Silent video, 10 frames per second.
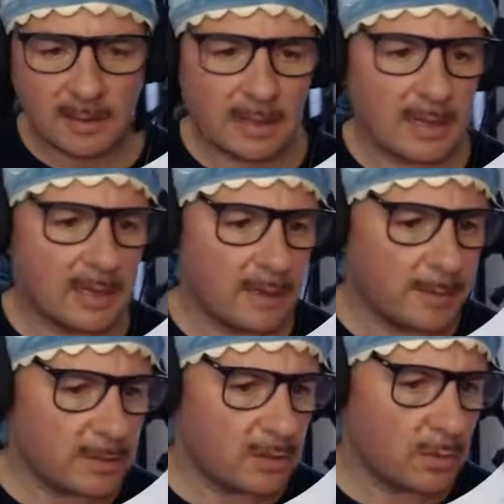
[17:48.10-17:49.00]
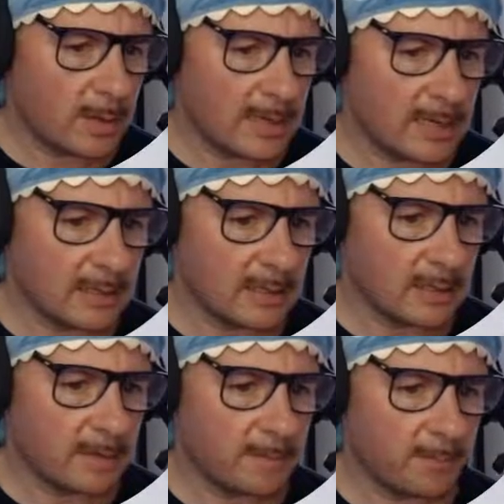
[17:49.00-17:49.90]
Let me do a
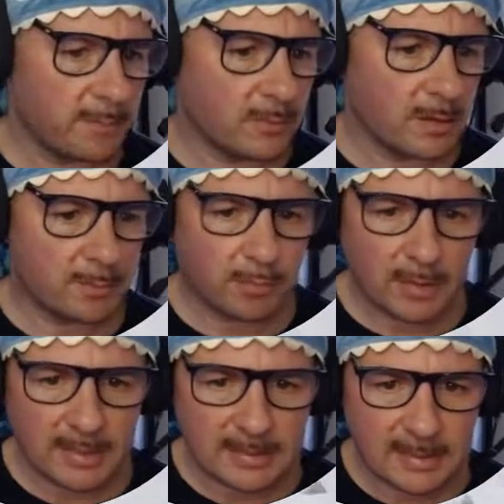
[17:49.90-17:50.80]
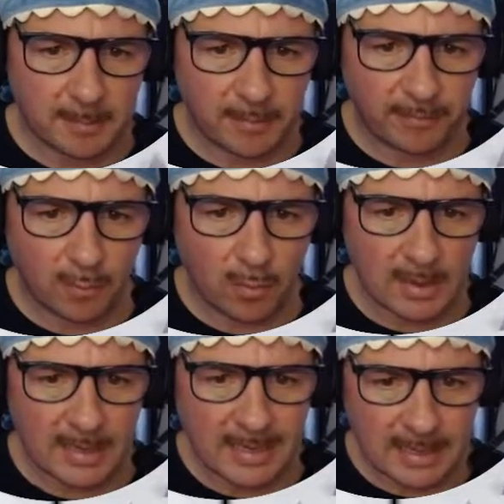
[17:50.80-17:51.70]
pre-semaphore
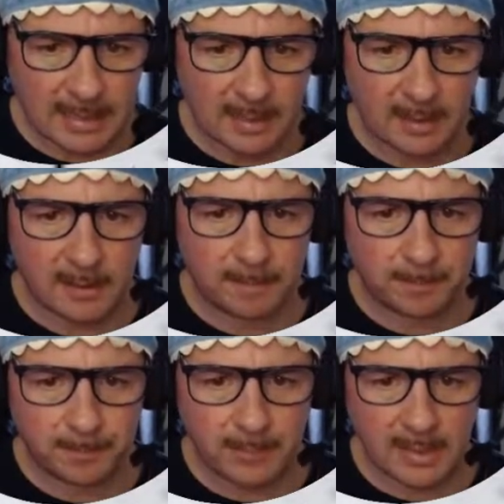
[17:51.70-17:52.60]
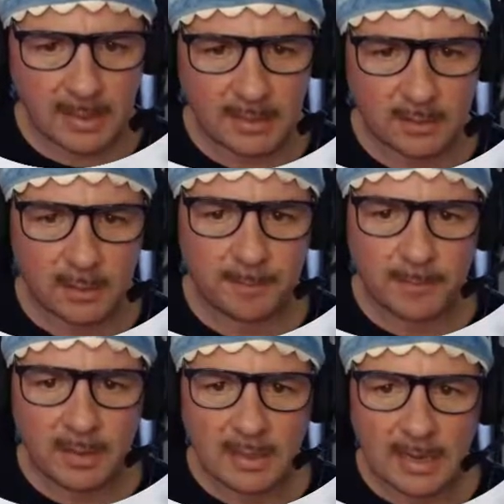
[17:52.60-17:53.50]
here. Yeah, that's all right.
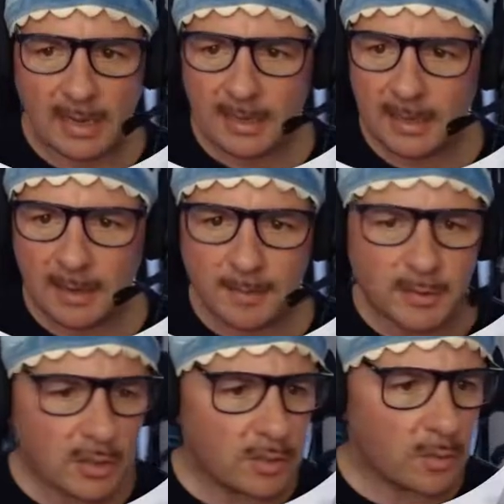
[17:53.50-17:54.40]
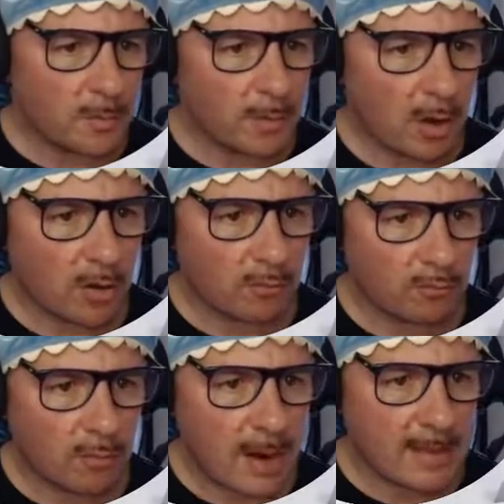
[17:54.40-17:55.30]
And then let me just do a block
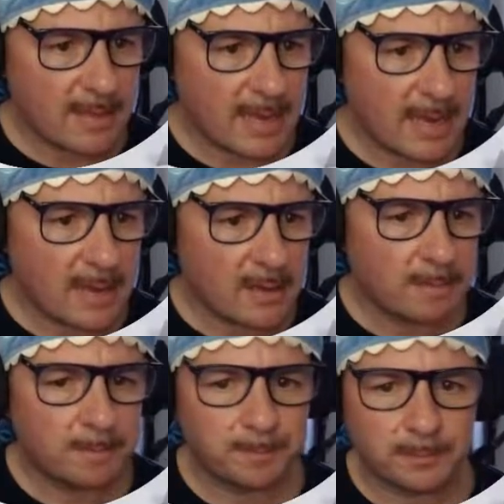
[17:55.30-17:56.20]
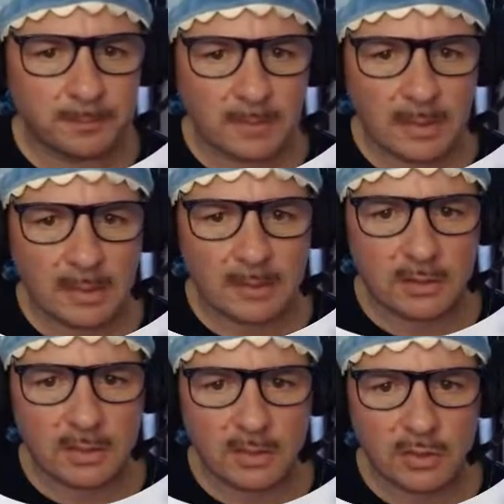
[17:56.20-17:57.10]
right there,
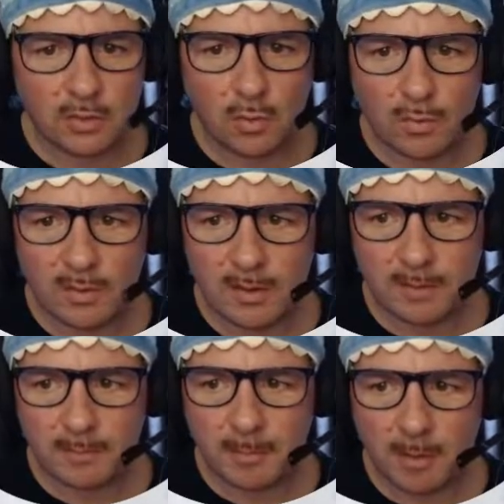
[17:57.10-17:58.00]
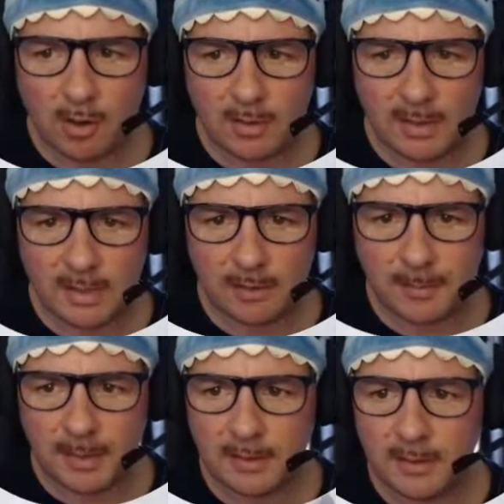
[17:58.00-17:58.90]
just to shorten the block here a
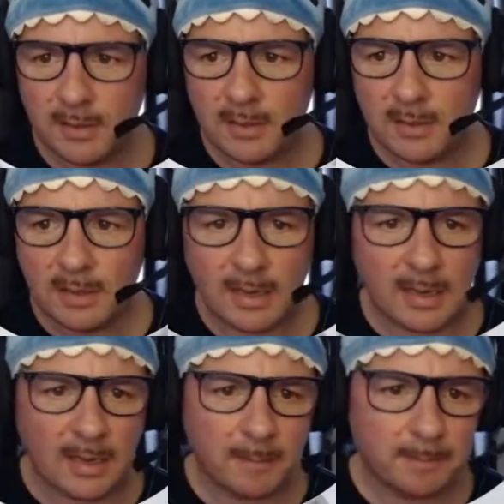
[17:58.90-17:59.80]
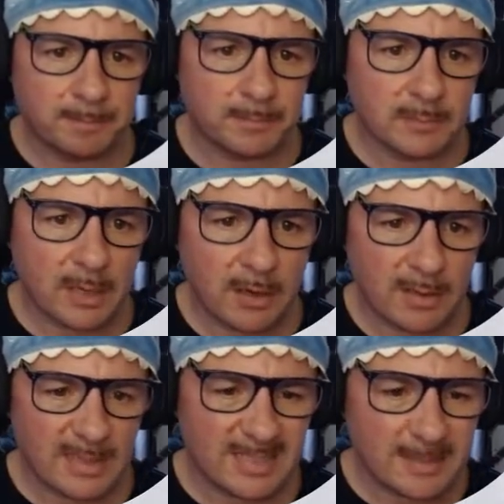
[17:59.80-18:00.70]
bit. I know
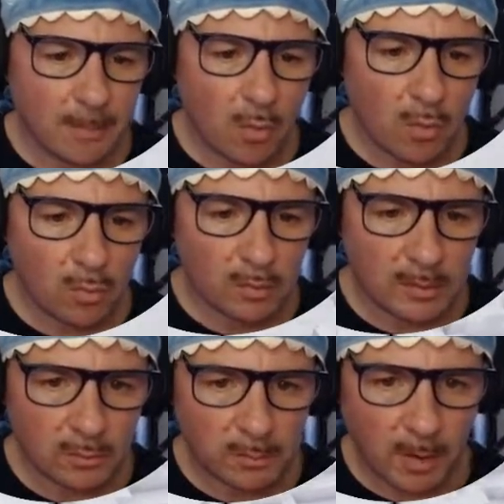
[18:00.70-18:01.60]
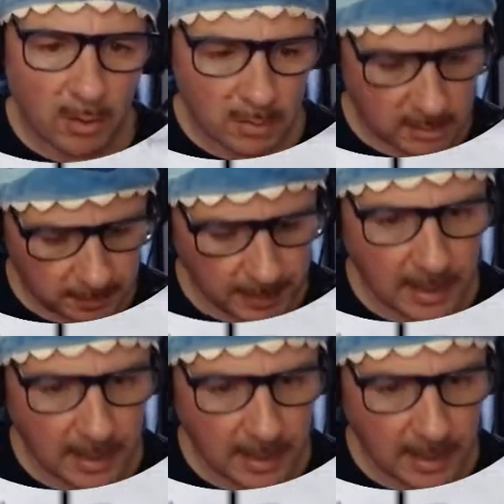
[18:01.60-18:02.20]
they're small little blocks, but I